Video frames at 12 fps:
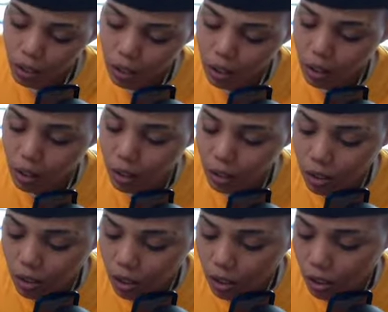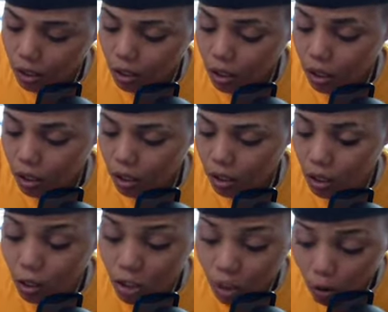Get things to, to, to
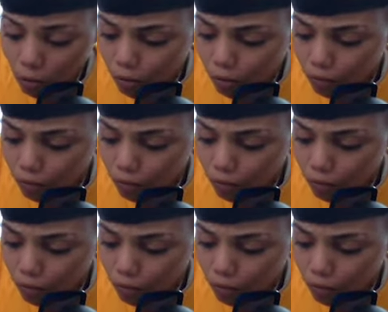yourself.